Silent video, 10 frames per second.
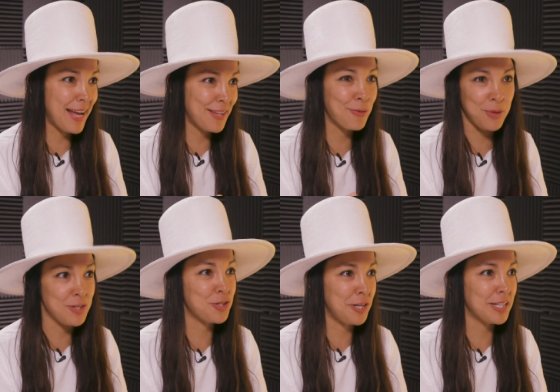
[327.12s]
ad, the one I
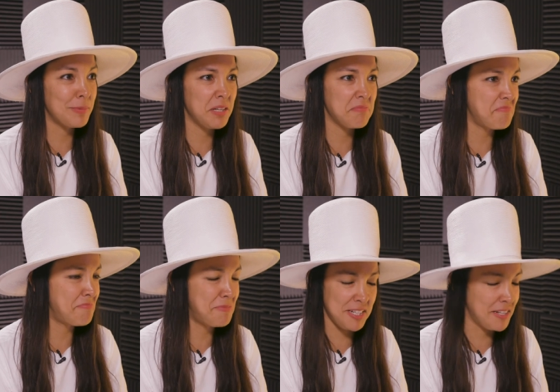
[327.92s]
just talked about,
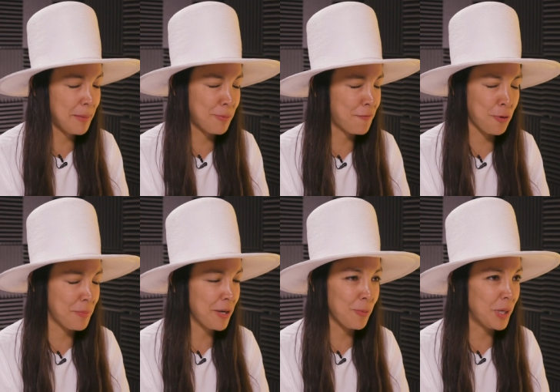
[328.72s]
did not perform that